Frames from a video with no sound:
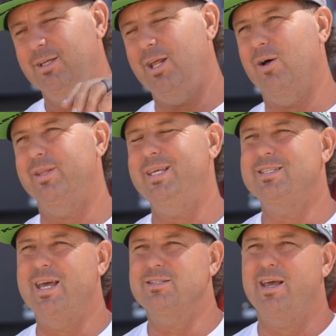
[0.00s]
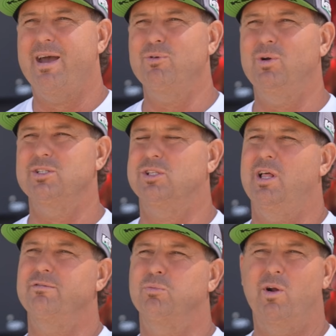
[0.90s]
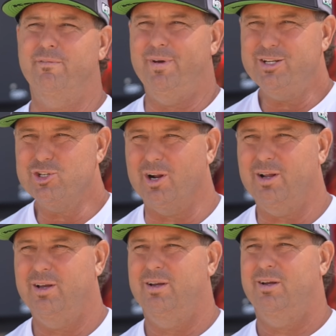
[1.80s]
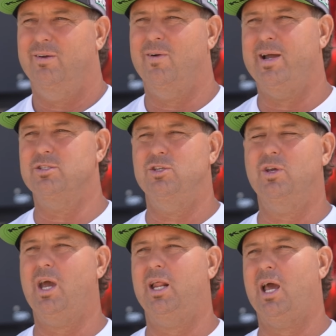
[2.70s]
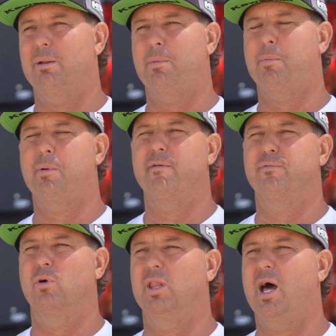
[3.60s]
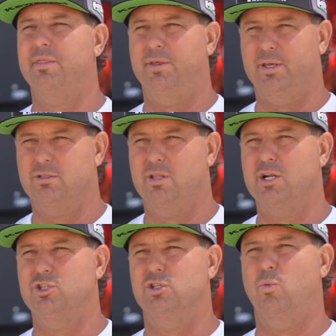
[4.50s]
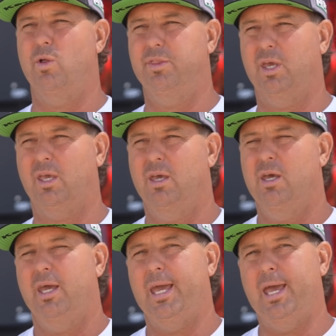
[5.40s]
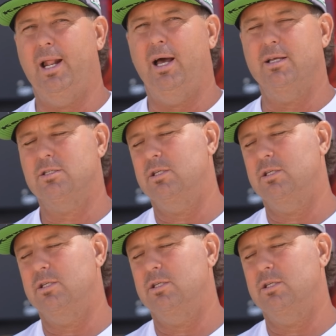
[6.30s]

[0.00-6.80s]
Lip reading: you know, these days, everyone just loves more adventure, right? So you kind of got to be prepared for a lot of things, not just one thing. And